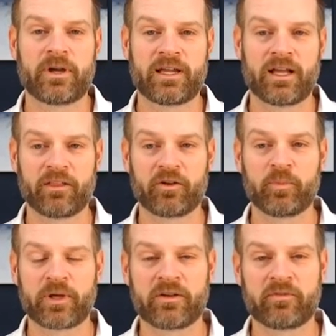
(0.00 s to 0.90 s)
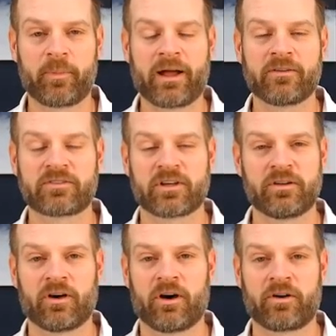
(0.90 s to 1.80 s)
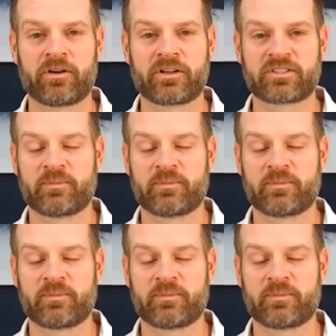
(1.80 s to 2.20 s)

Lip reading: a little bit of a bounce on earnings,